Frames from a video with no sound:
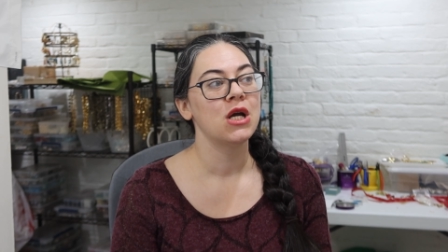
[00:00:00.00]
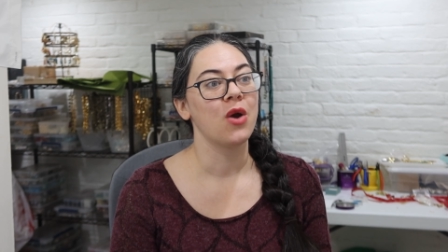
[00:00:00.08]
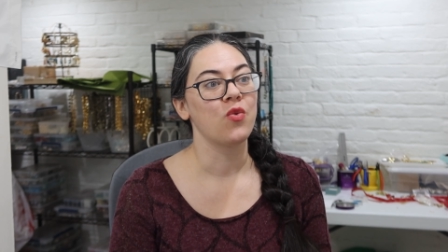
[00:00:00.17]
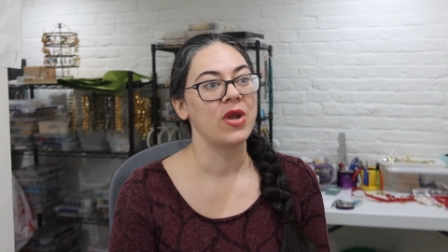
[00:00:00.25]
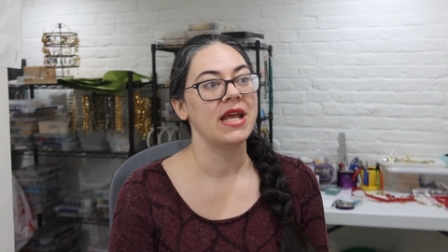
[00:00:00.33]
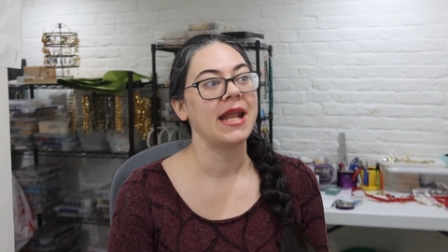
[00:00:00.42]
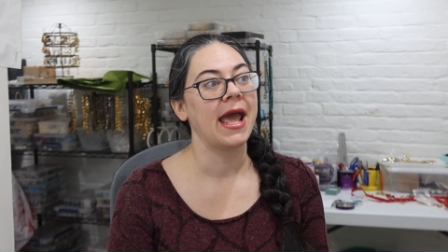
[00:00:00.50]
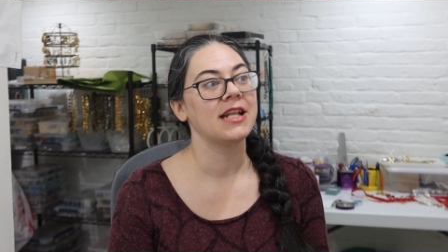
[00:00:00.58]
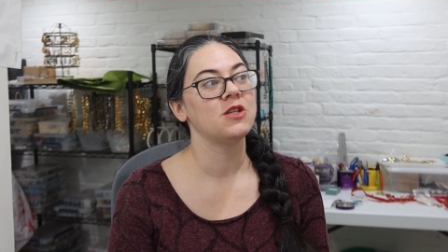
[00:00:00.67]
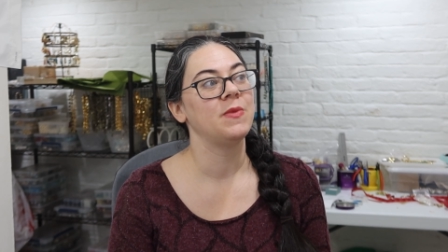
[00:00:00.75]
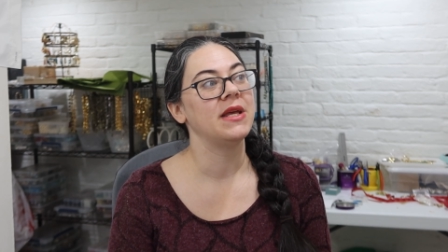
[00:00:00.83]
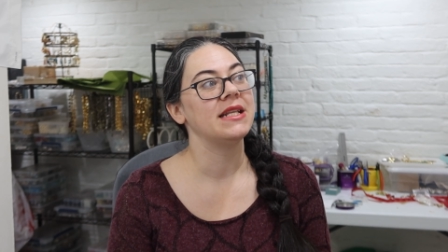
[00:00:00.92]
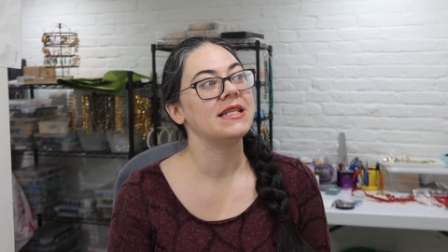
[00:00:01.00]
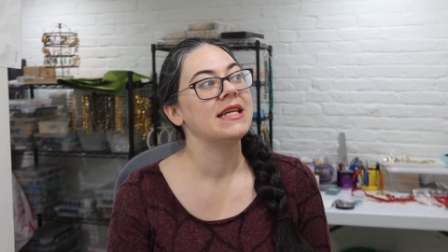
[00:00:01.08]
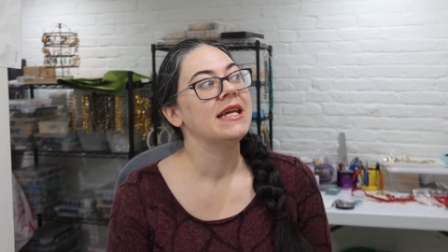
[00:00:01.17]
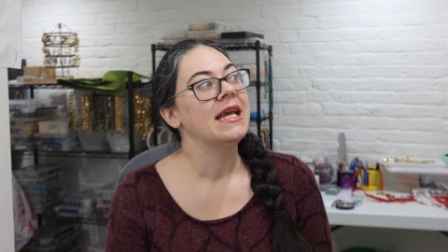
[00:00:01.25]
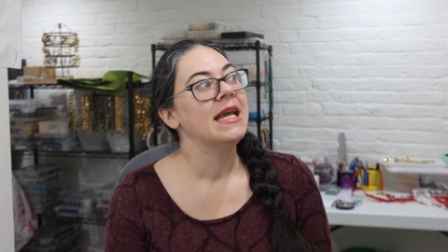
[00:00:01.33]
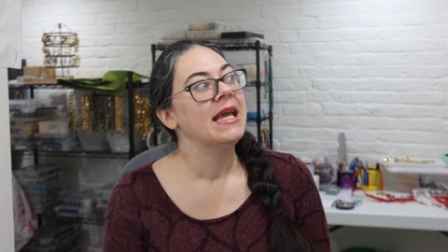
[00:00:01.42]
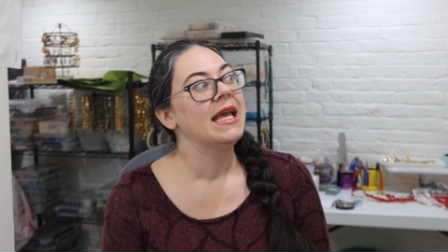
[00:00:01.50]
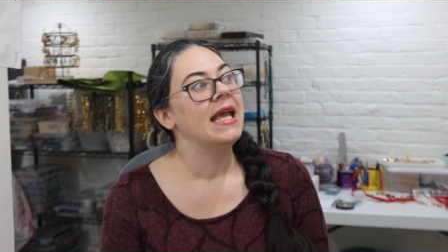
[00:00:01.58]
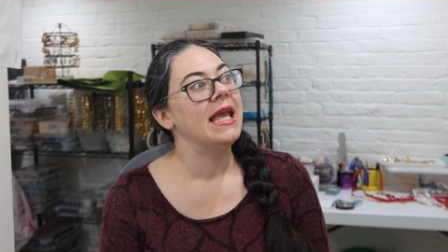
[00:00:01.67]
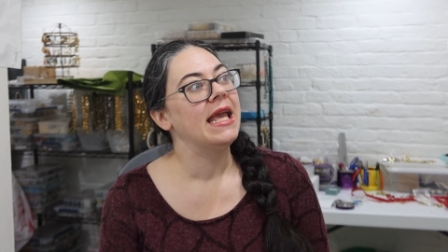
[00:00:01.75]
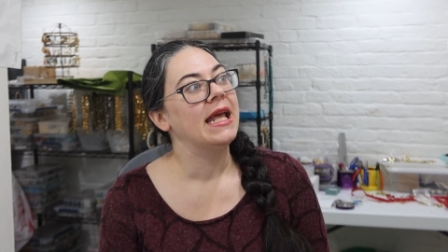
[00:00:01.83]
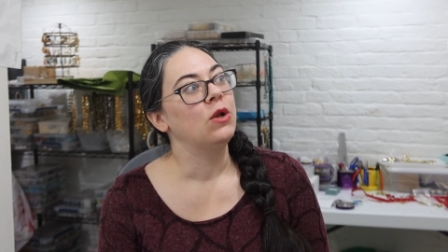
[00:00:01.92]
a reenactment
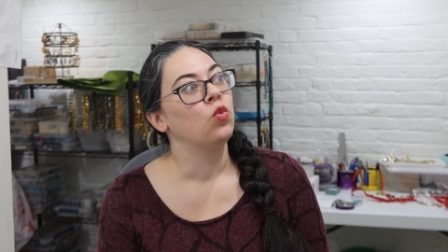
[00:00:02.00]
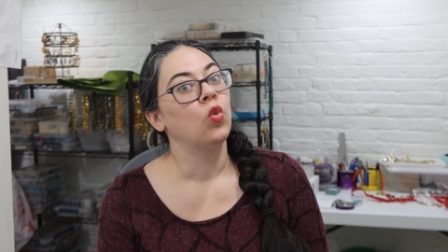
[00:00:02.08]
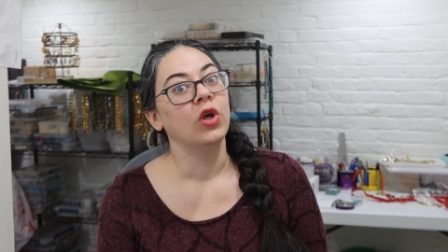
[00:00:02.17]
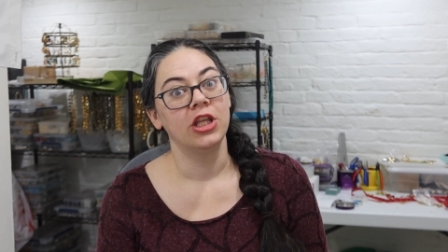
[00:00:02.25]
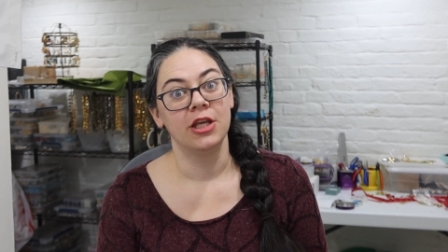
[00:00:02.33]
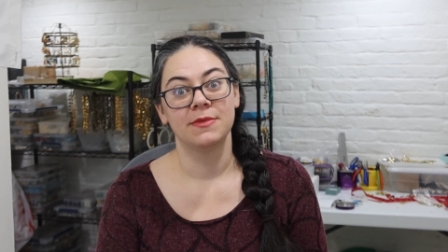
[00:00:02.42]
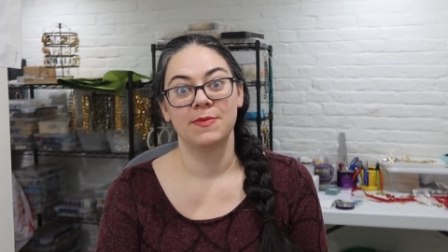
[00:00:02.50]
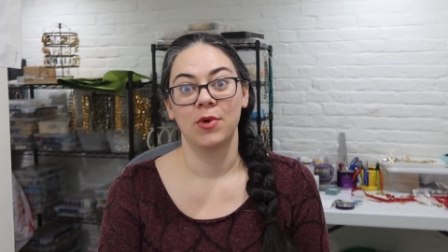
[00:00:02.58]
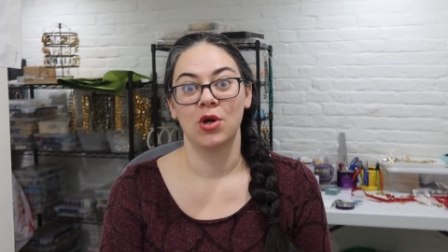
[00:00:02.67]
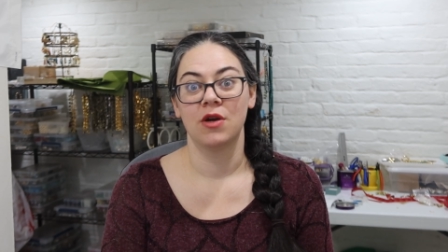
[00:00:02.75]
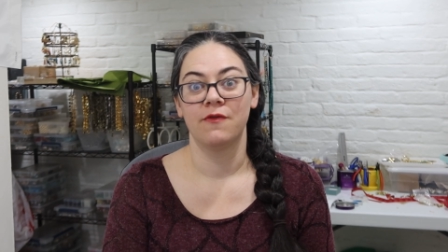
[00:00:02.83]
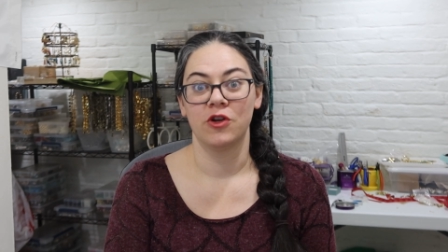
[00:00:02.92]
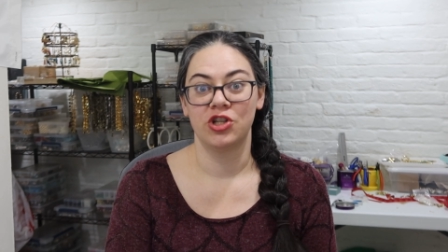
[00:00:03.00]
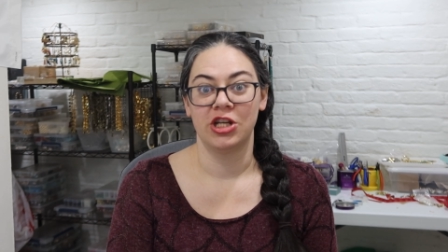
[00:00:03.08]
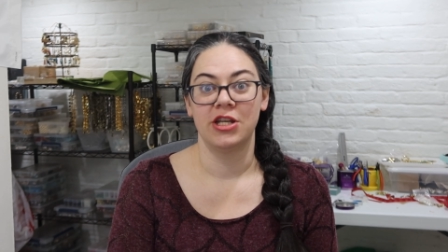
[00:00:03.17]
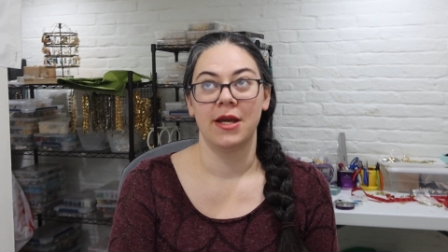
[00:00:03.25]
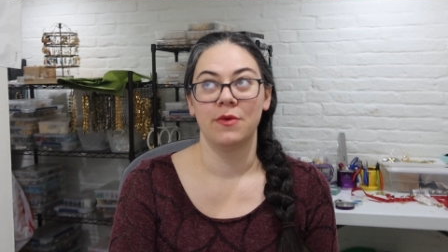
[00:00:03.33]
in Williamsburg, Virginia.